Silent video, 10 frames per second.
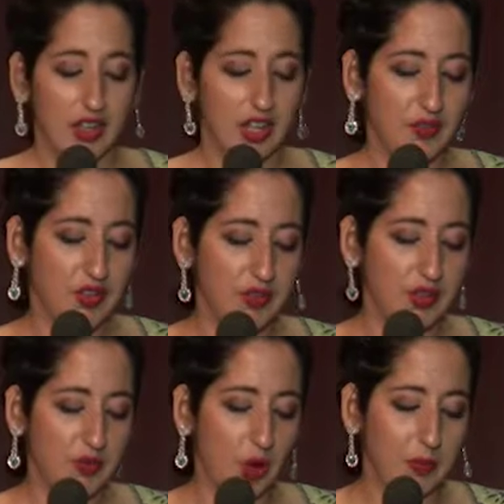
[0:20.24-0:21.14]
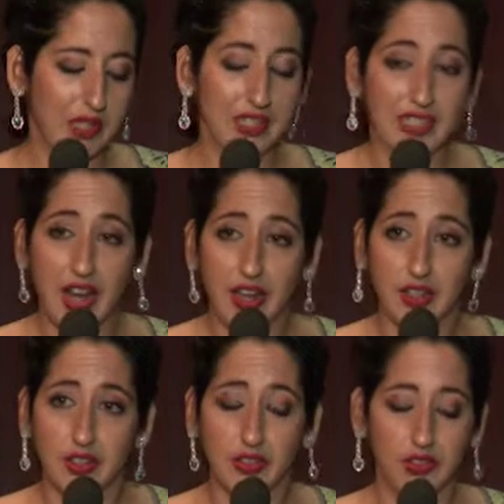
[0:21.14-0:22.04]
in being involved in
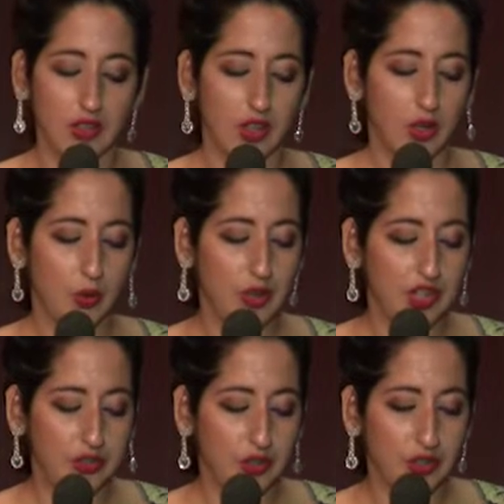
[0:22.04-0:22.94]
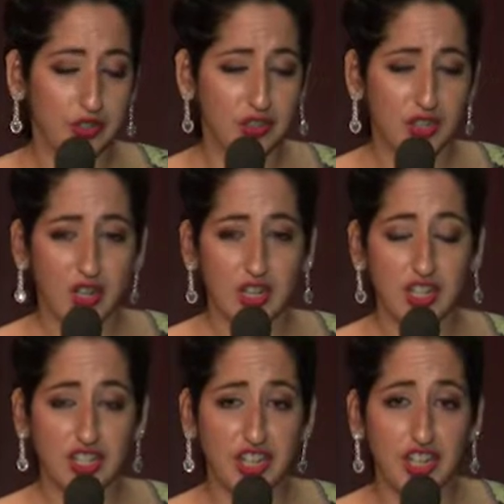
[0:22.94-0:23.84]
science, research,
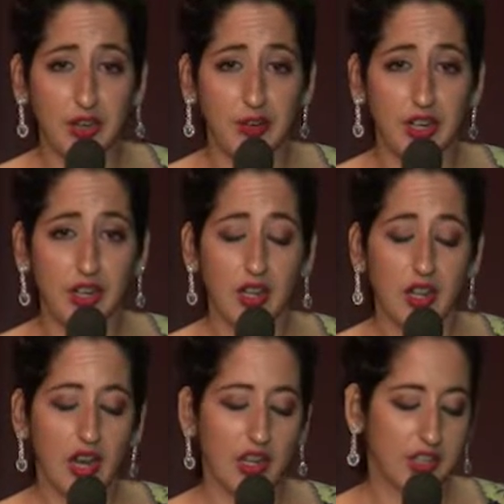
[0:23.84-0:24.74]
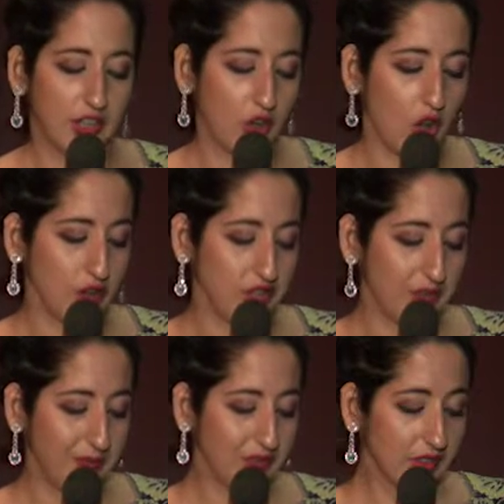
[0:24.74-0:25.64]
engineering, and technology.
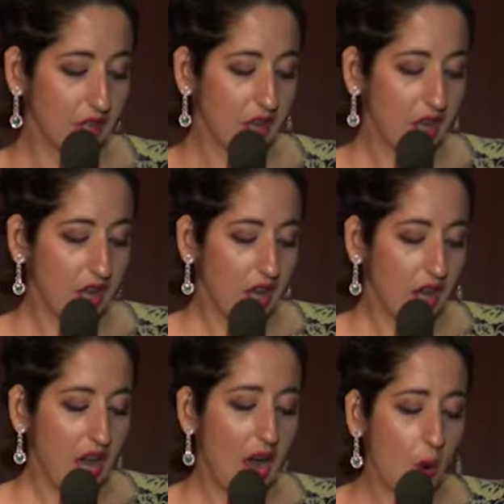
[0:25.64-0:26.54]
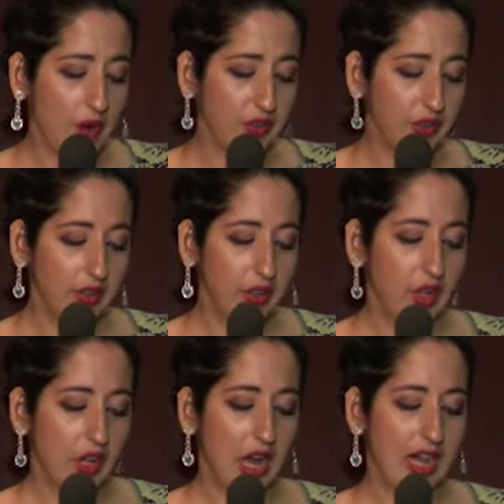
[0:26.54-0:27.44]
However,
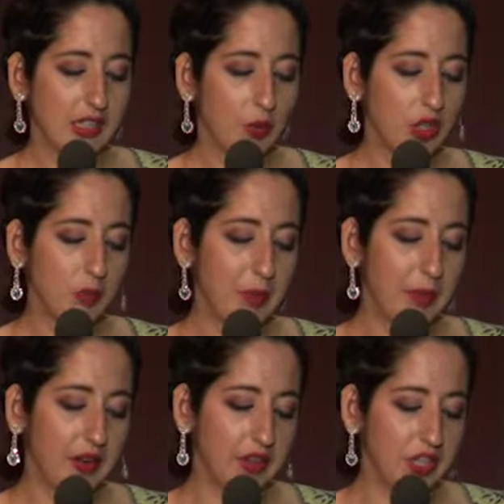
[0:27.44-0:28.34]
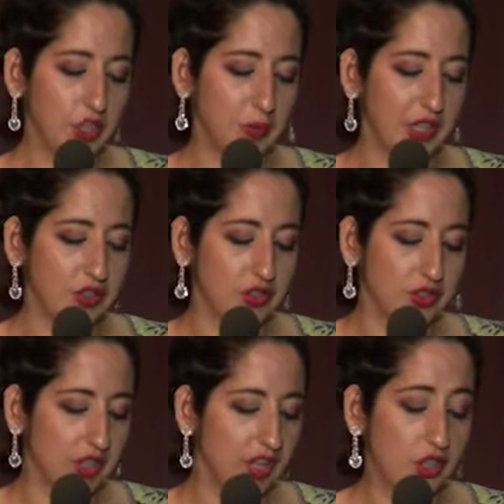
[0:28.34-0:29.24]
as I was preparing this speech,
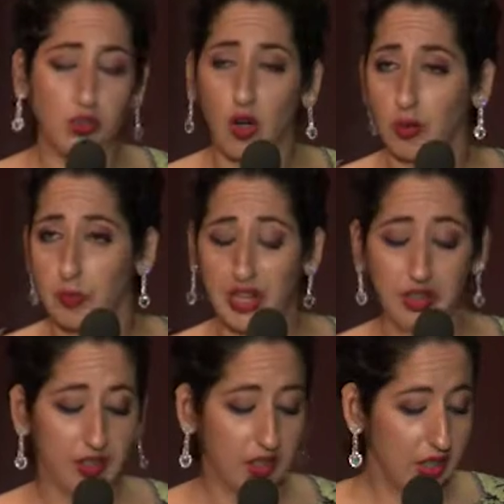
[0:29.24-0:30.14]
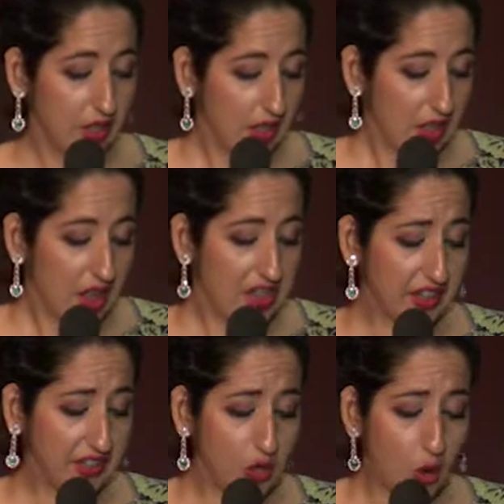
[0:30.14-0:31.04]
it struck me
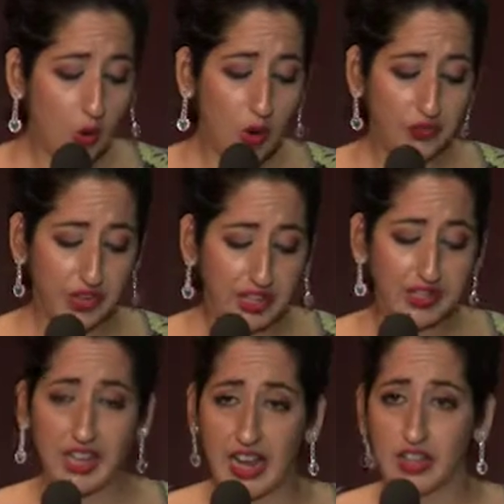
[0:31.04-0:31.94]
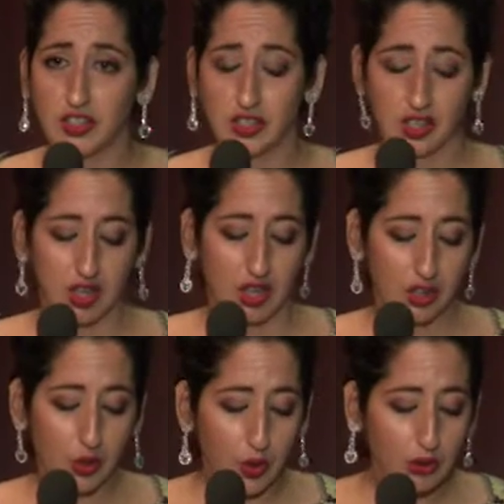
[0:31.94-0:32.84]
that the logo of KTH
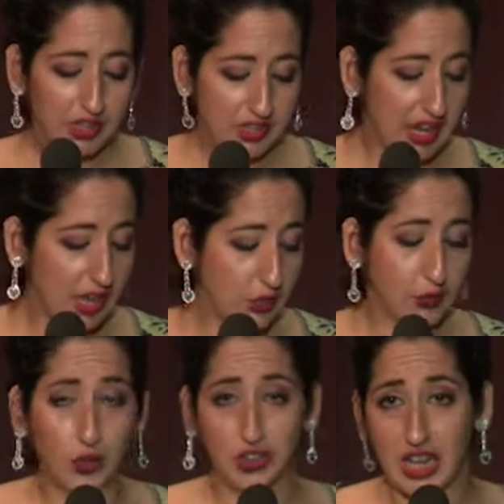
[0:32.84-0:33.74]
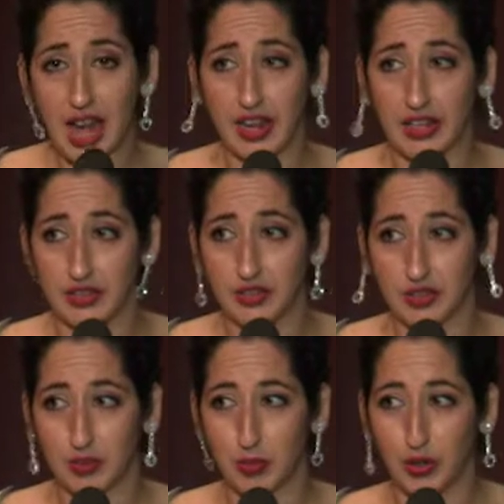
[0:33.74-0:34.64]
not only stands for
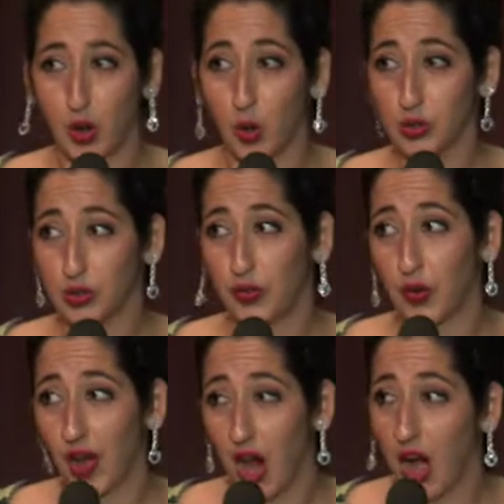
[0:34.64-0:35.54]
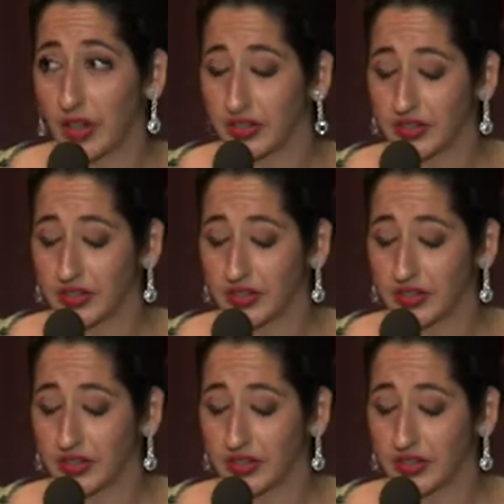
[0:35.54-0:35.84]
science, but also for art.